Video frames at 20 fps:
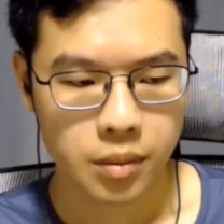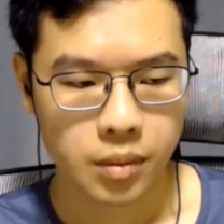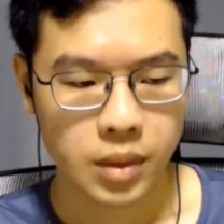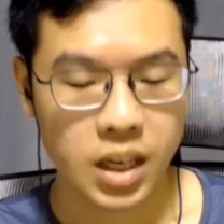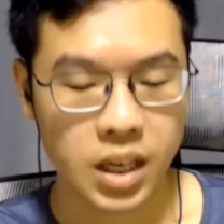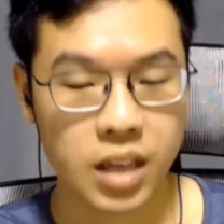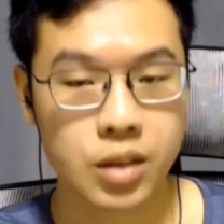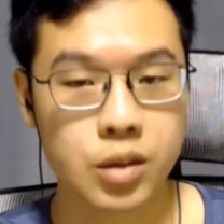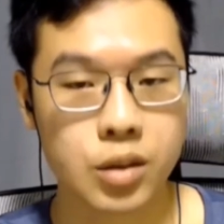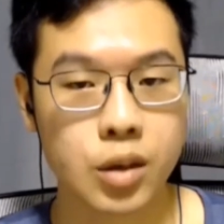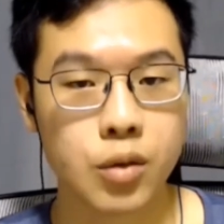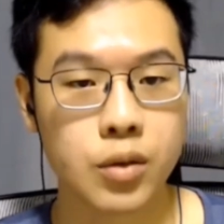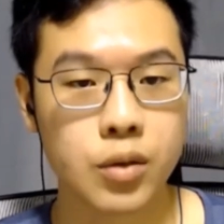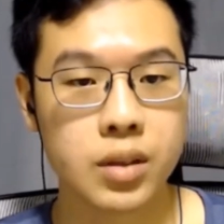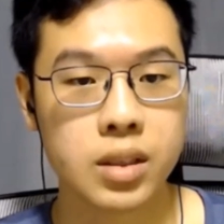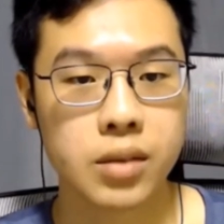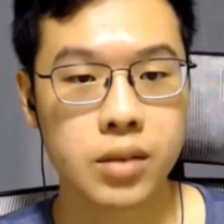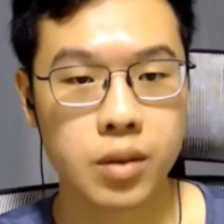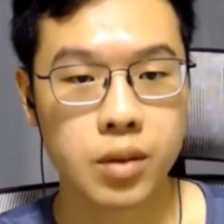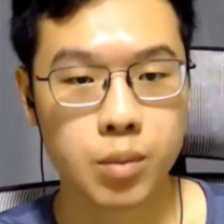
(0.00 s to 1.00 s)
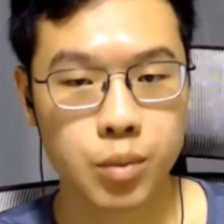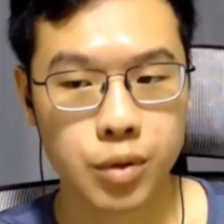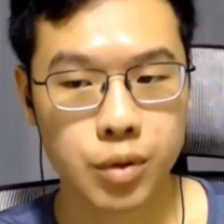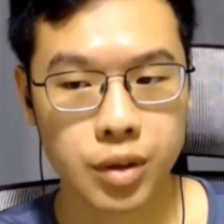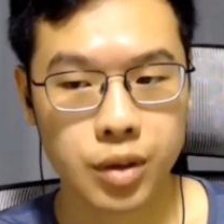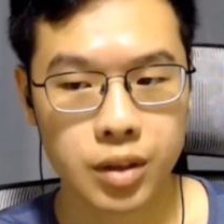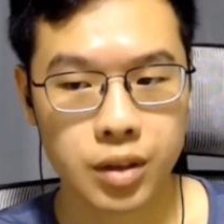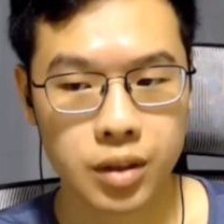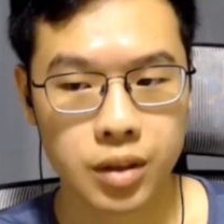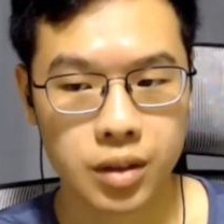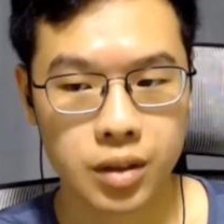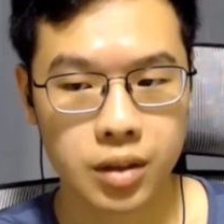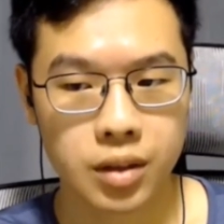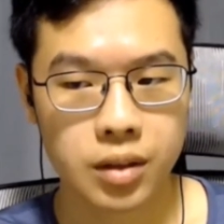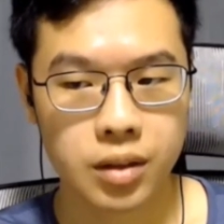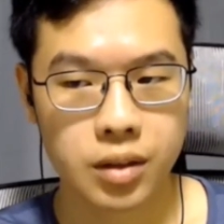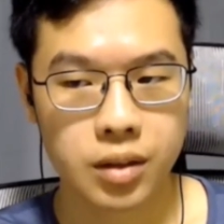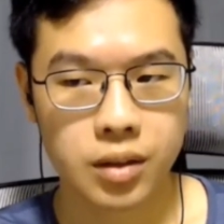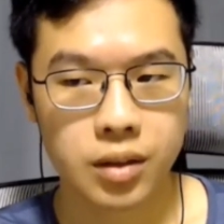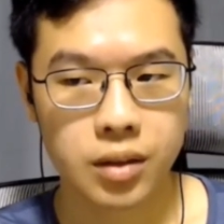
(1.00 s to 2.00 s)
As you're receiving
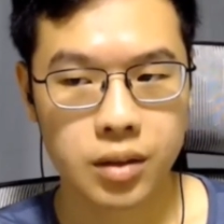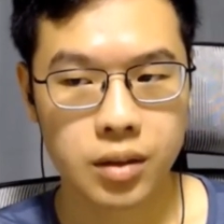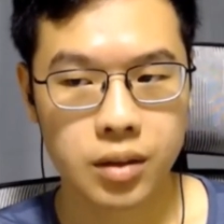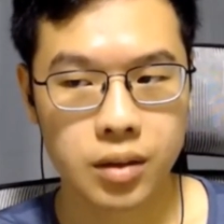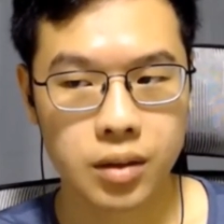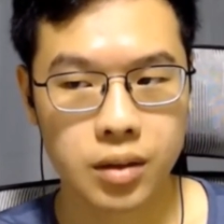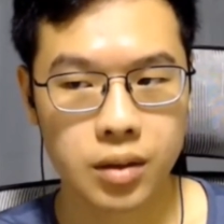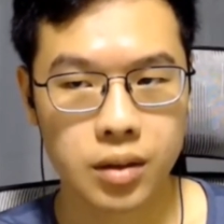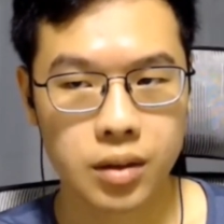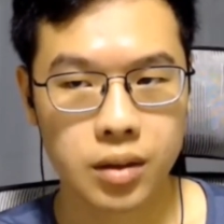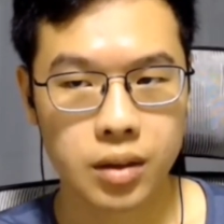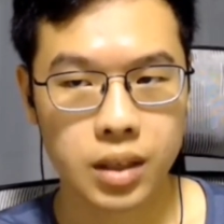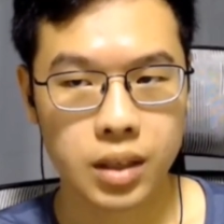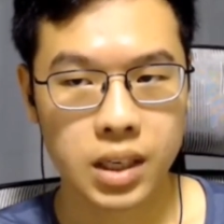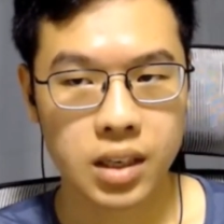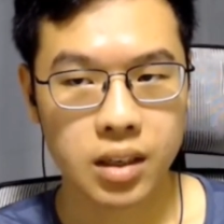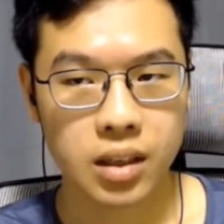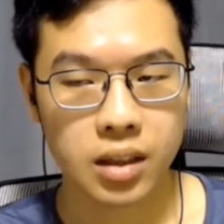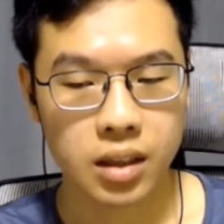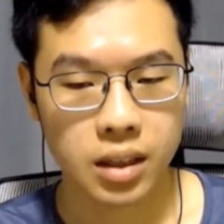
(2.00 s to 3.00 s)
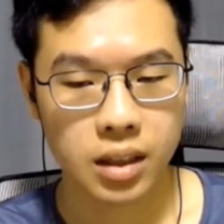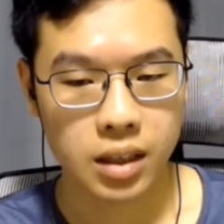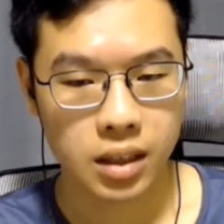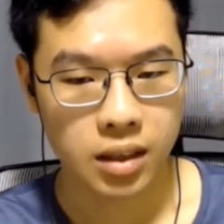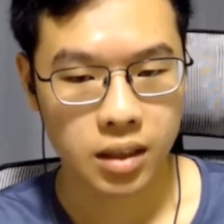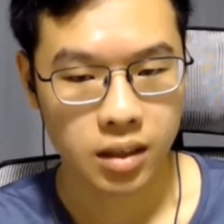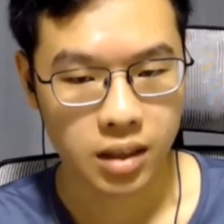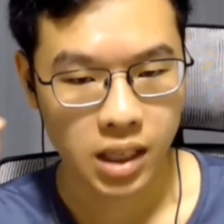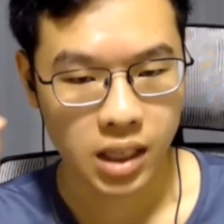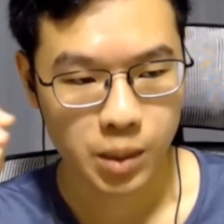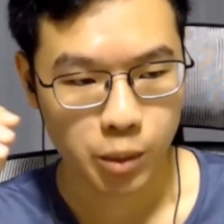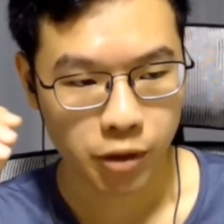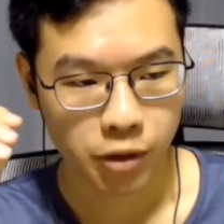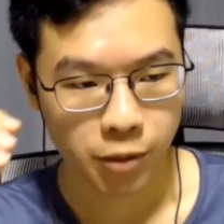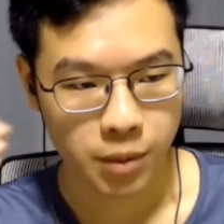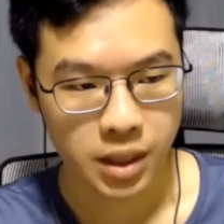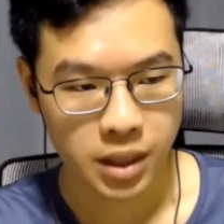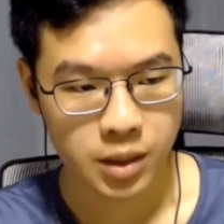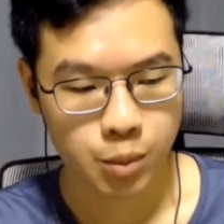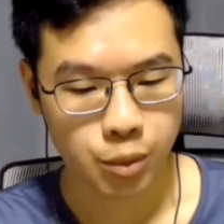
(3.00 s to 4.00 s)
prayer in in the time of
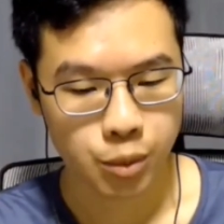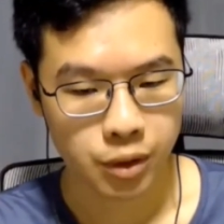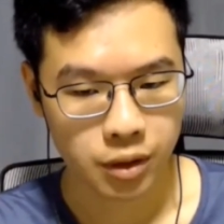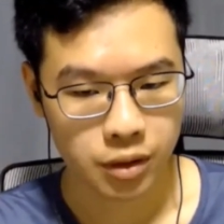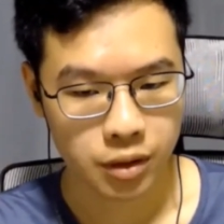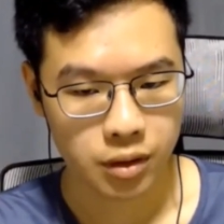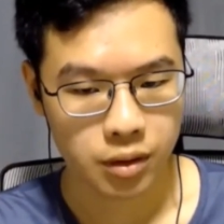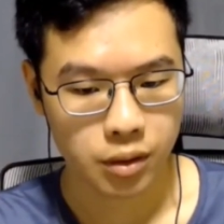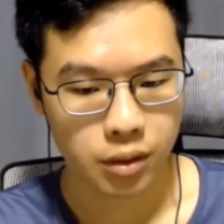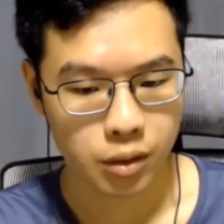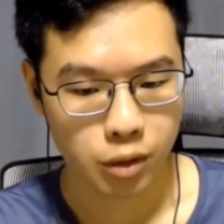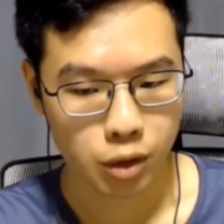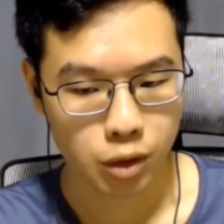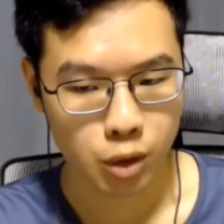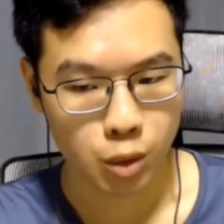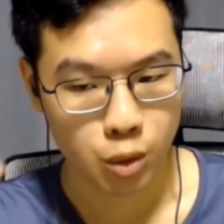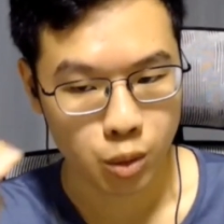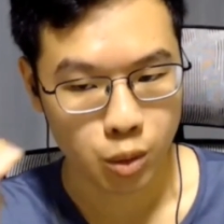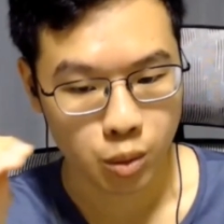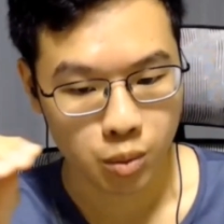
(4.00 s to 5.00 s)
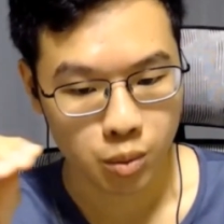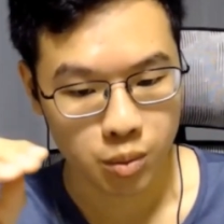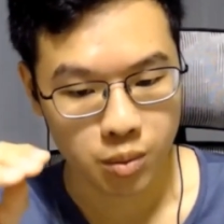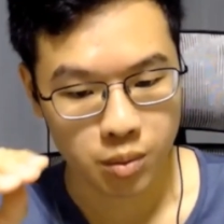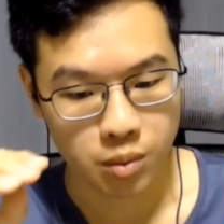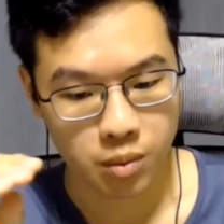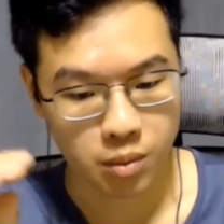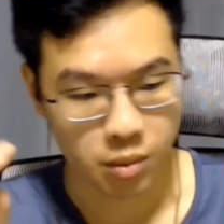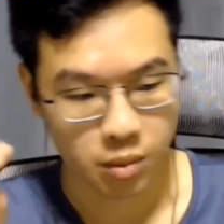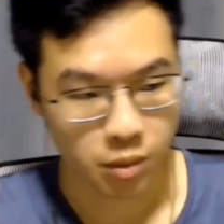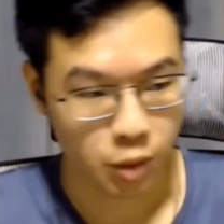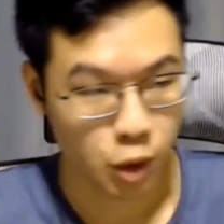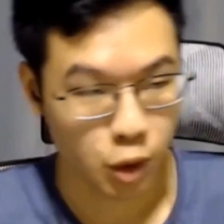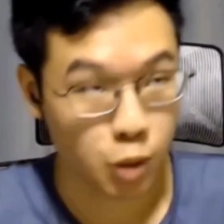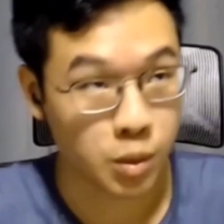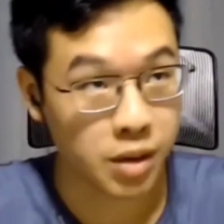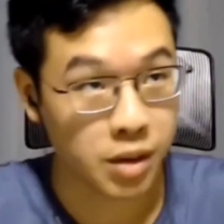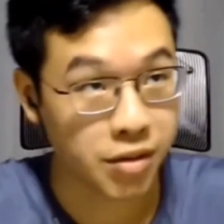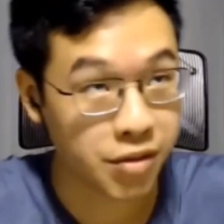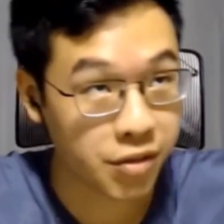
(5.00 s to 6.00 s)
mass prayer, you you
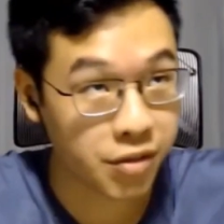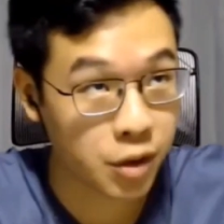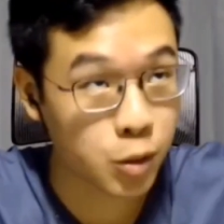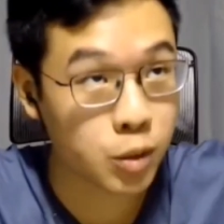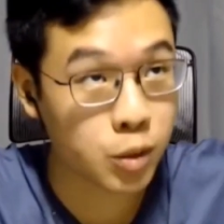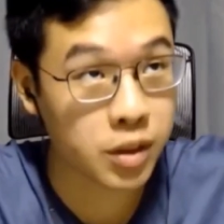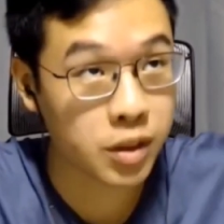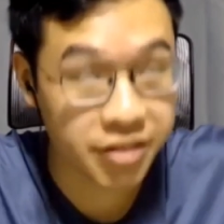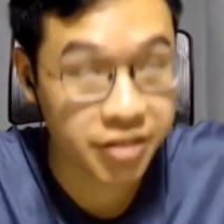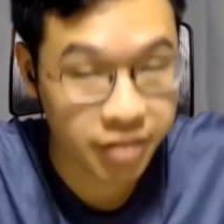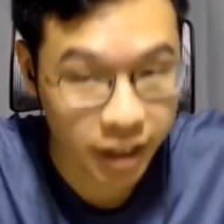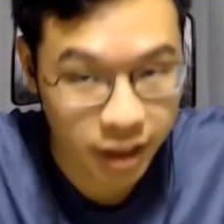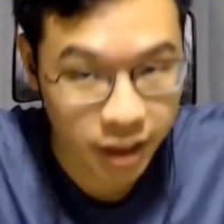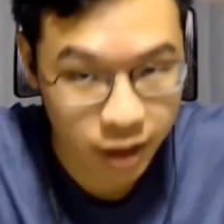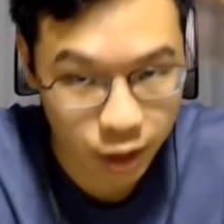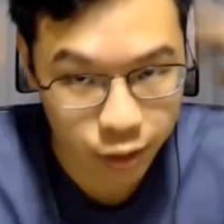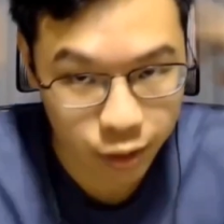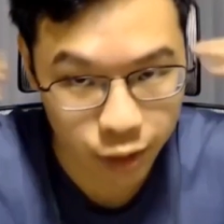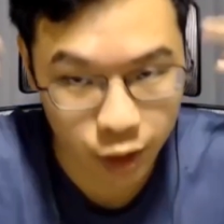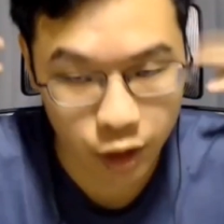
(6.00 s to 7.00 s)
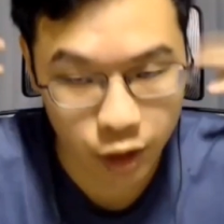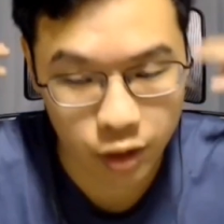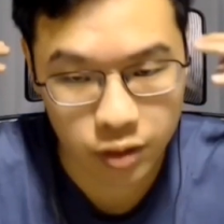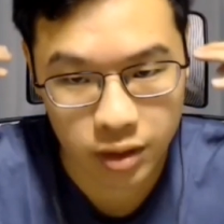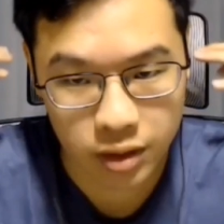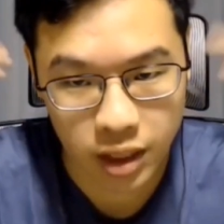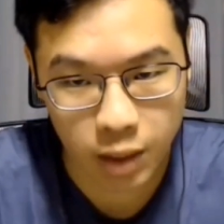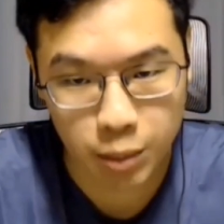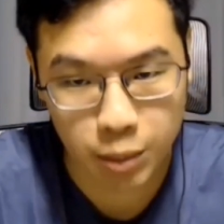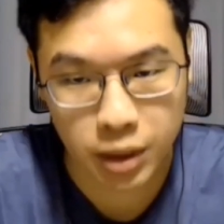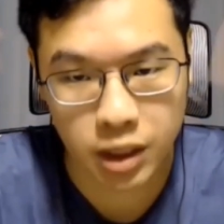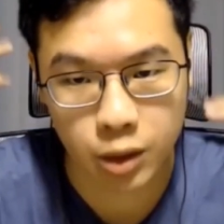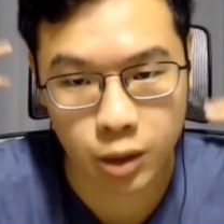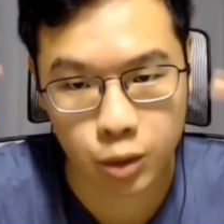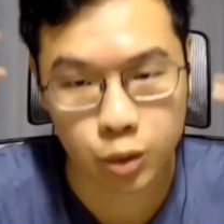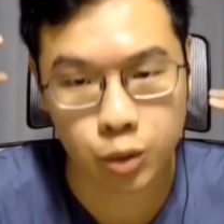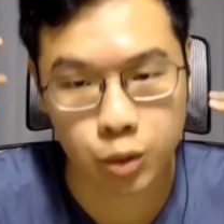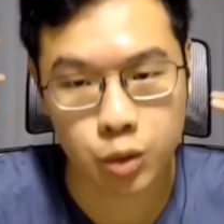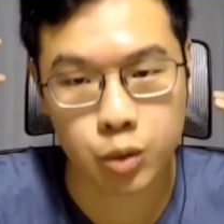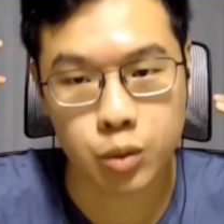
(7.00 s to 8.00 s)
may feel the fire of God coming down
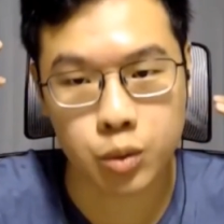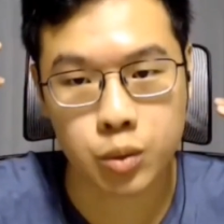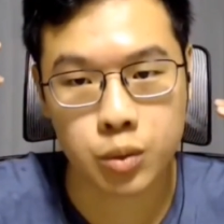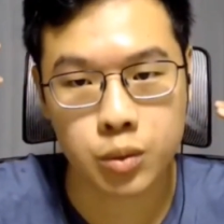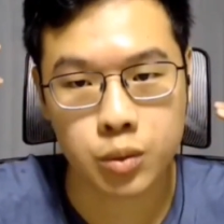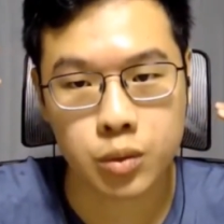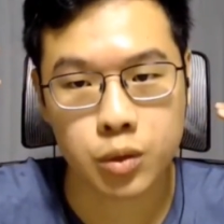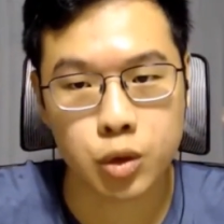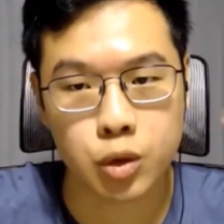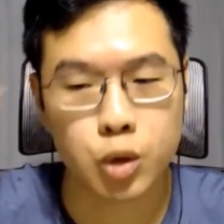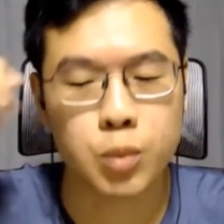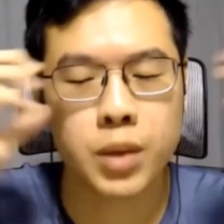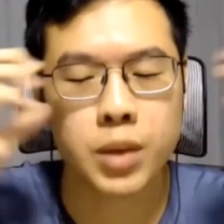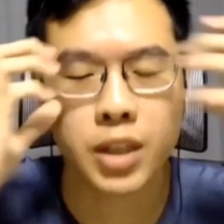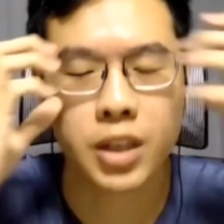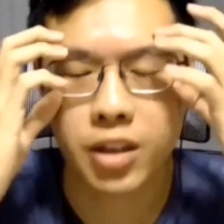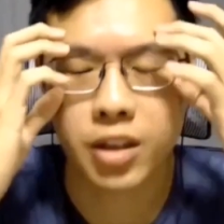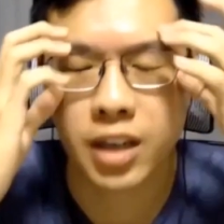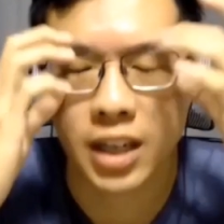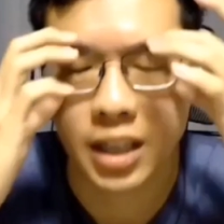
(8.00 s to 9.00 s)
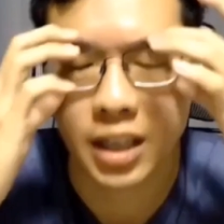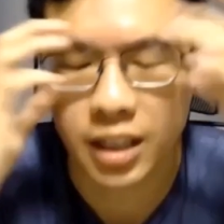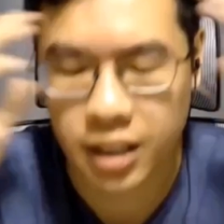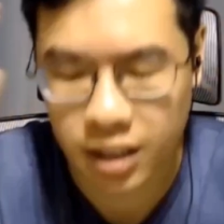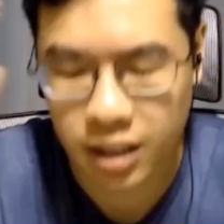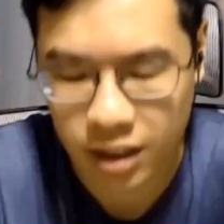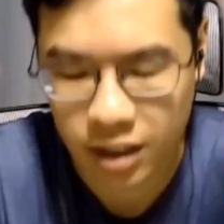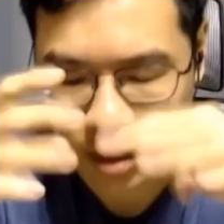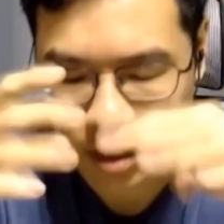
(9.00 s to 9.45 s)
to you. You may cry.